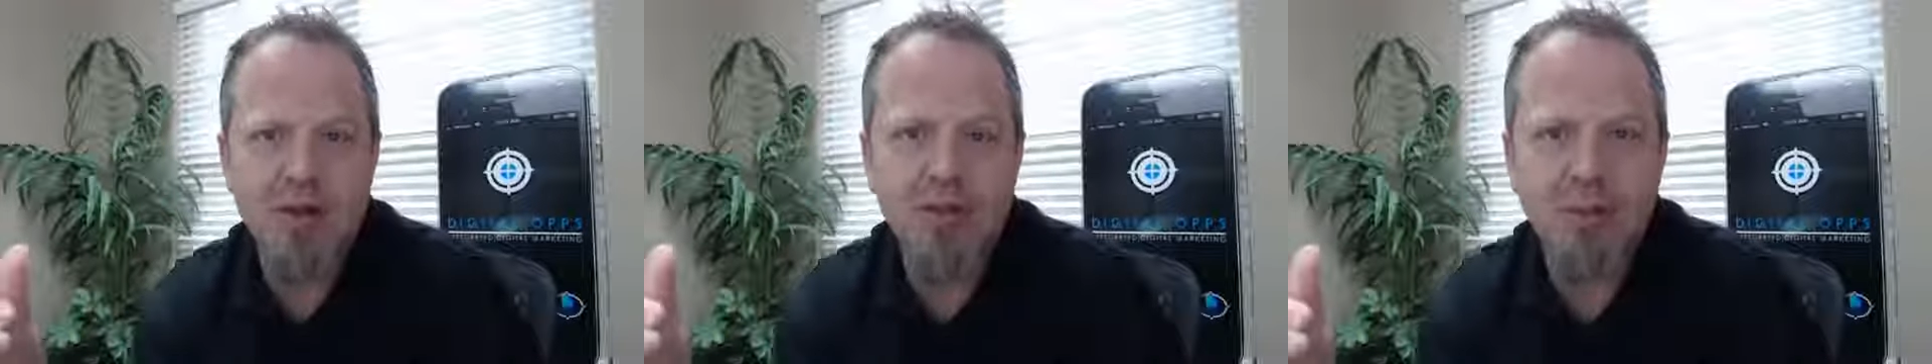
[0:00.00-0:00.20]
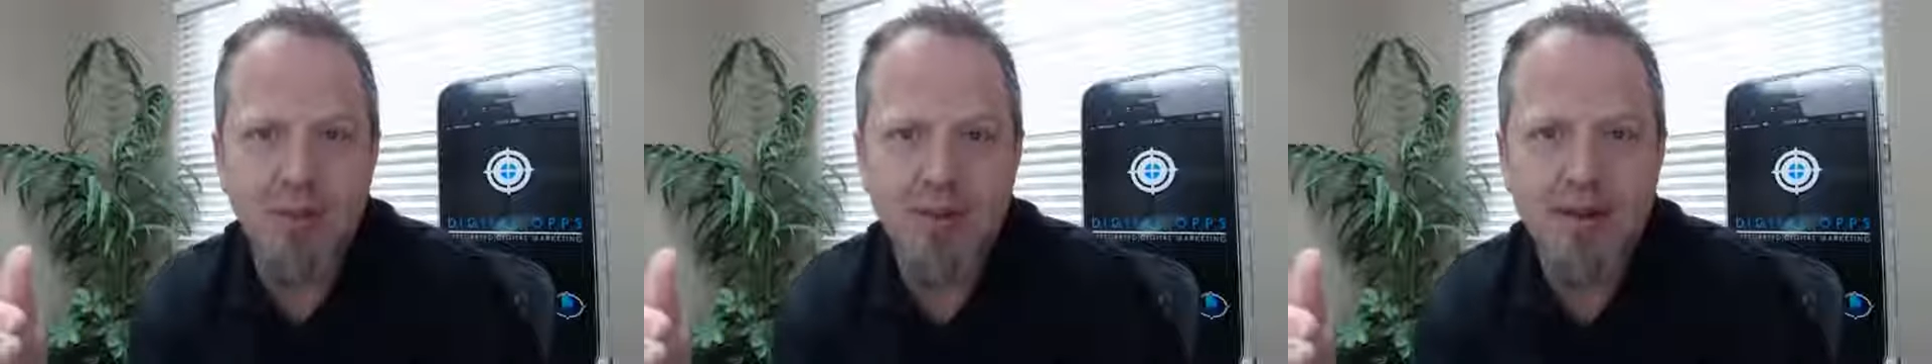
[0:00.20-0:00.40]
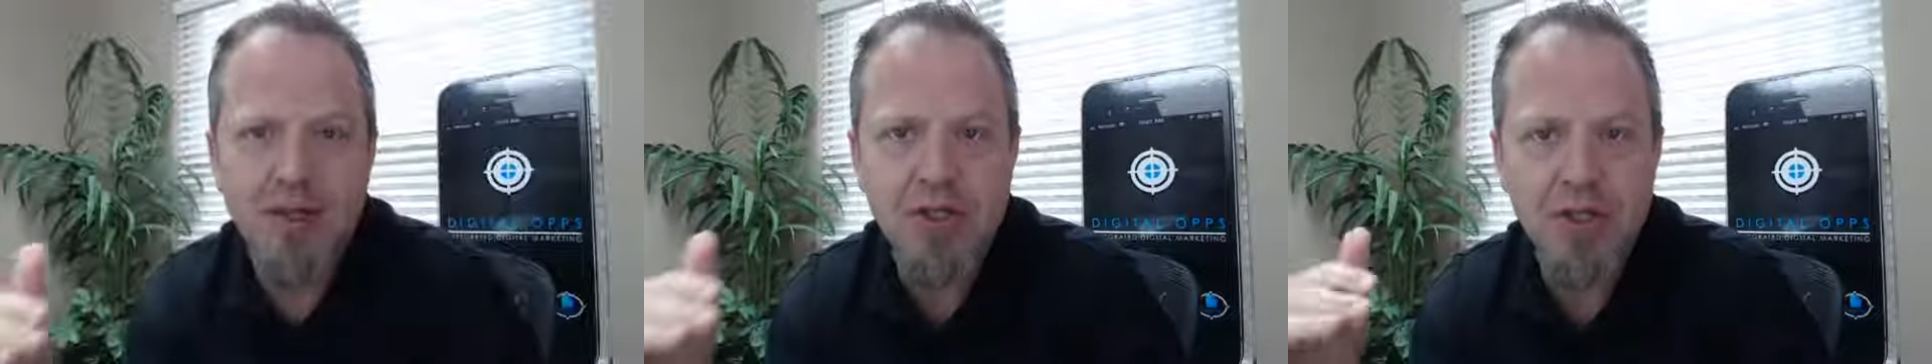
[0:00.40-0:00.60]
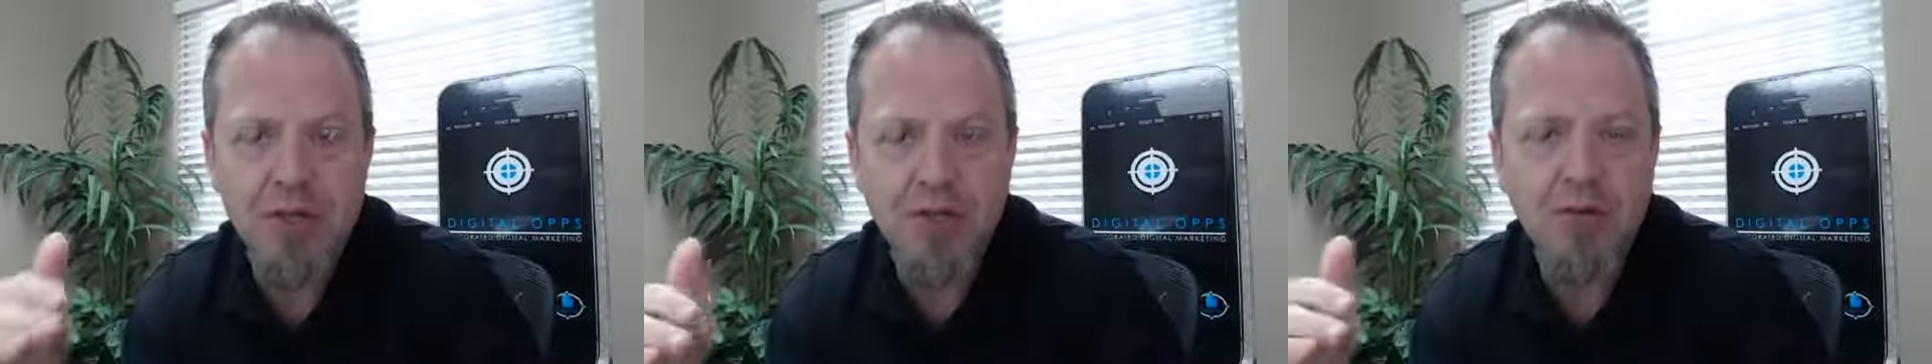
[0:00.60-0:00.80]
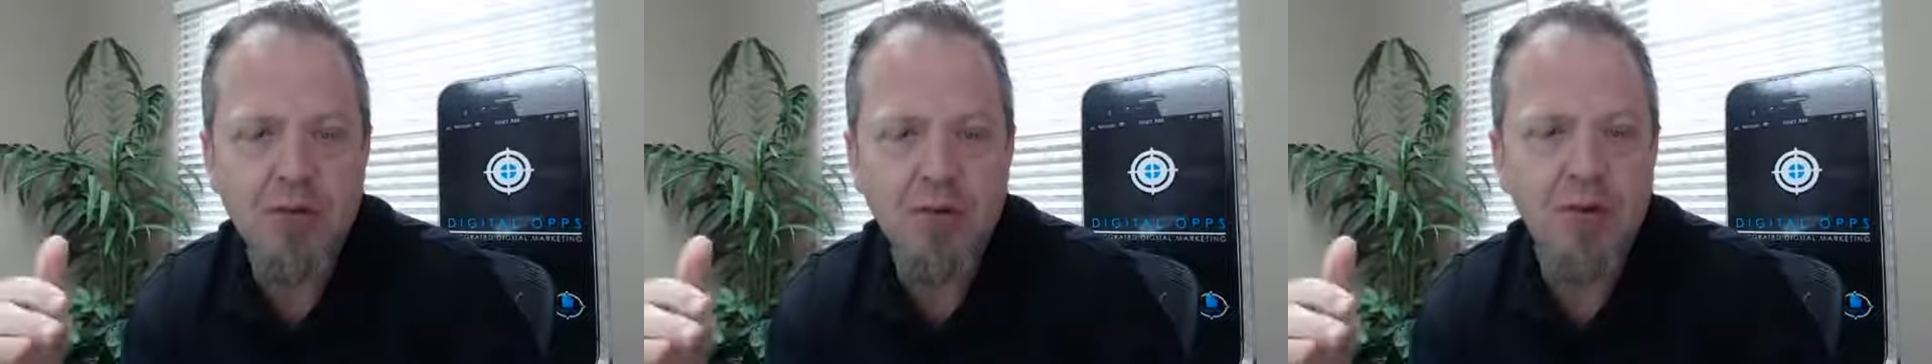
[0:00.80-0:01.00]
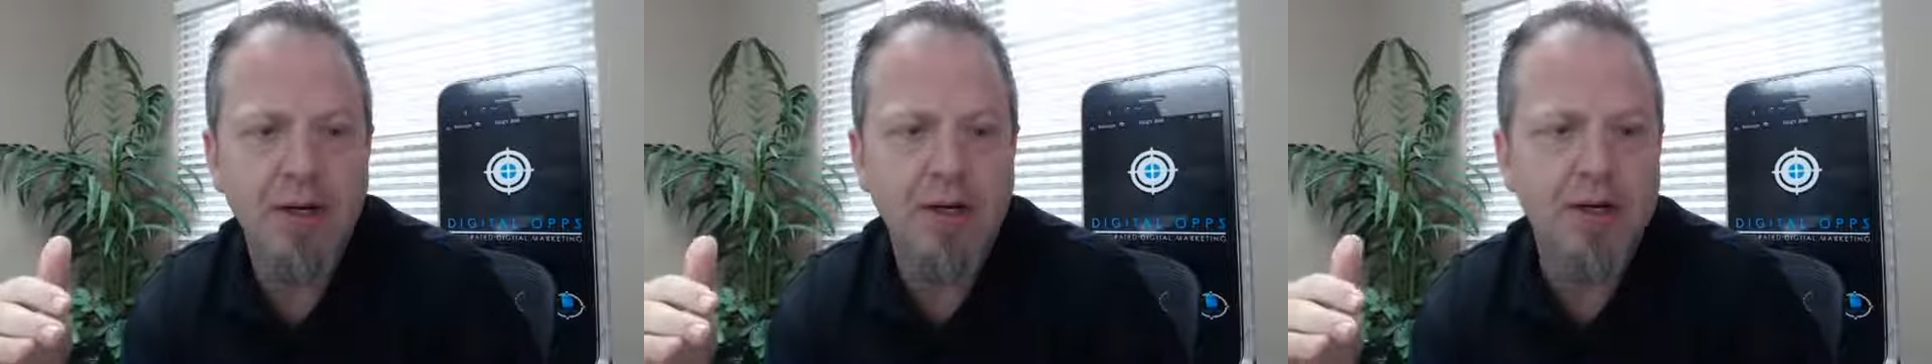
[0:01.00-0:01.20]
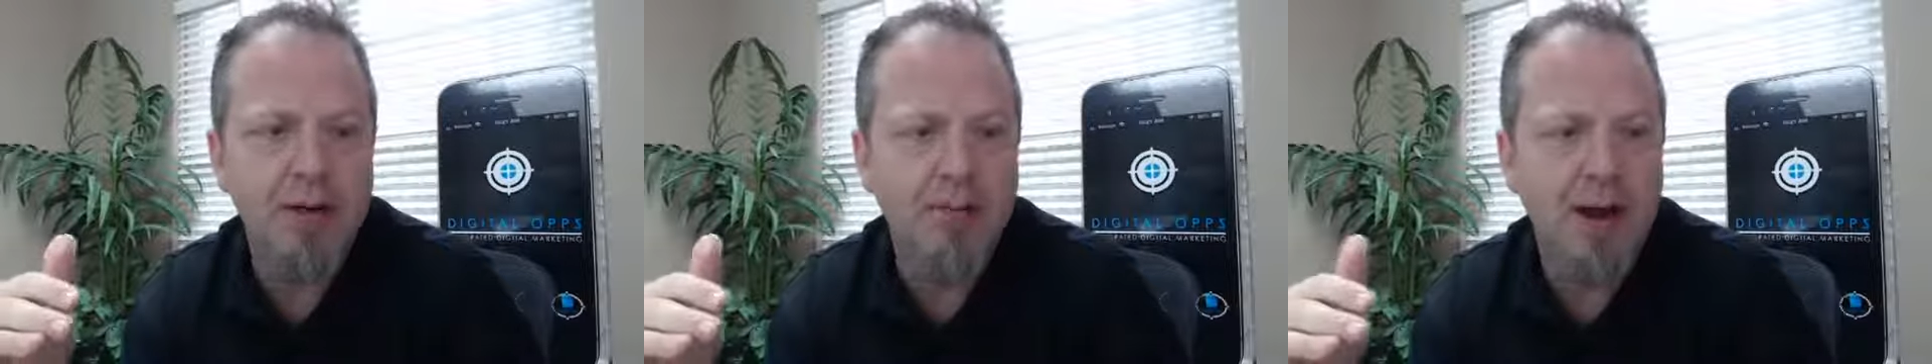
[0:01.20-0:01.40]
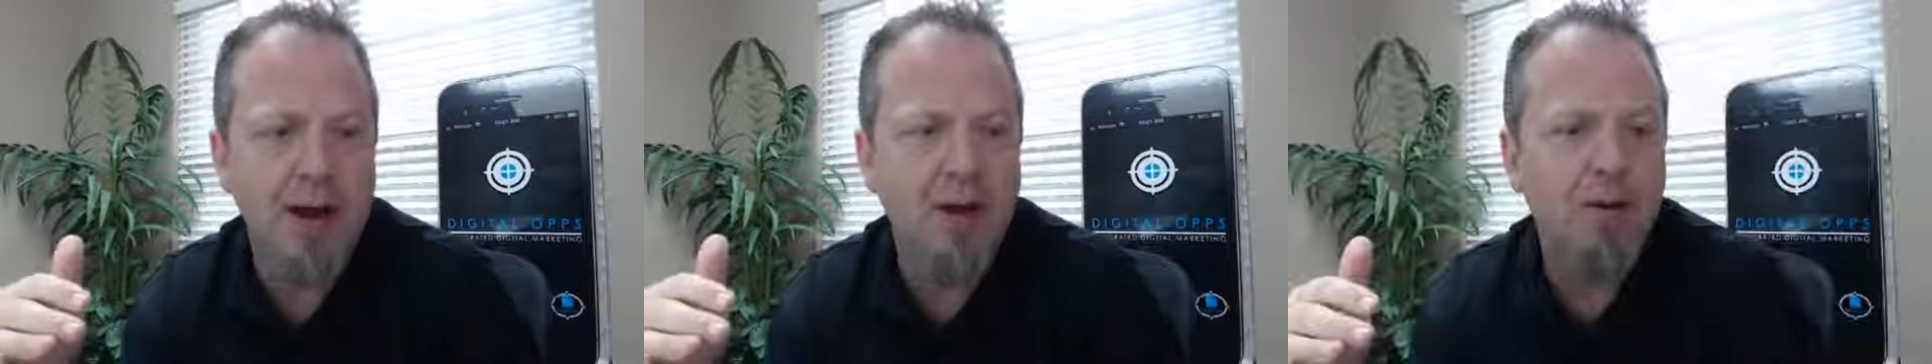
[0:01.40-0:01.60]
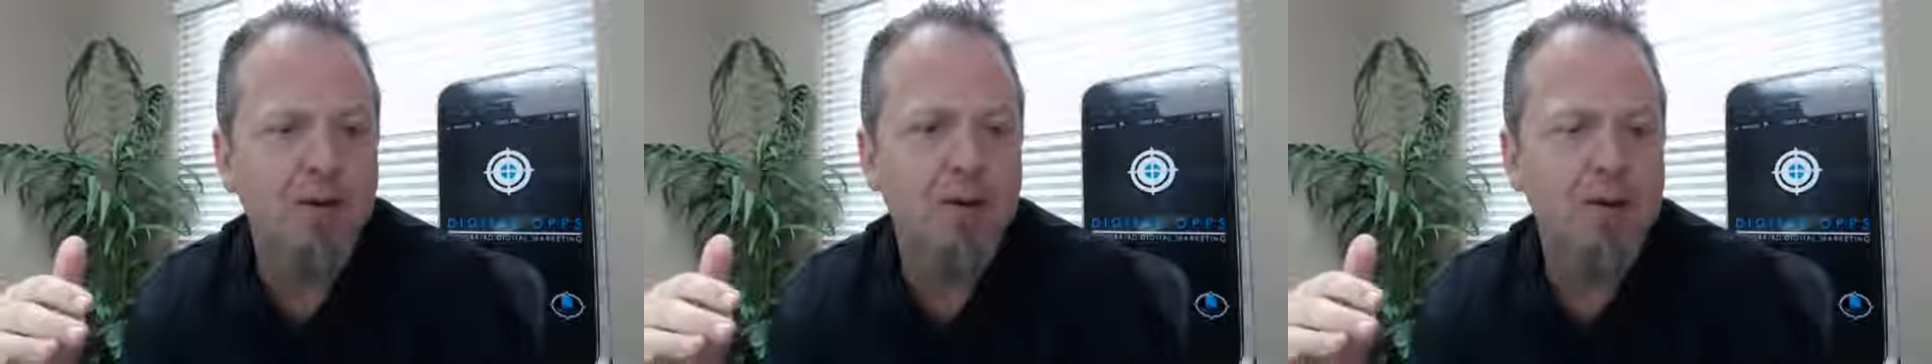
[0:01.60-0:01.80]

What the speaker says: information that they're reading about.